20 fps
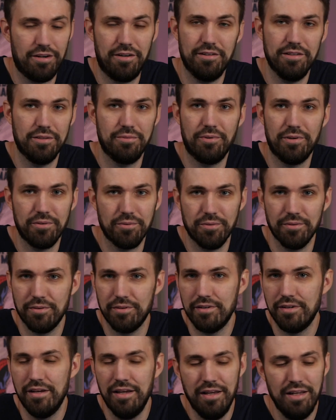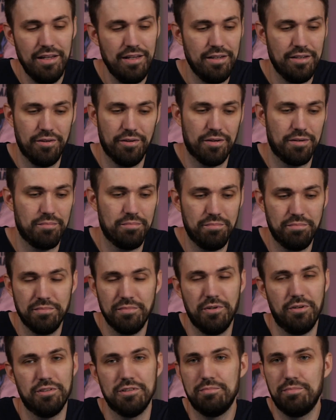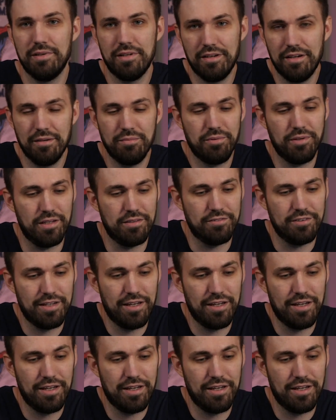all in one order, you're gonna split it up, whatever.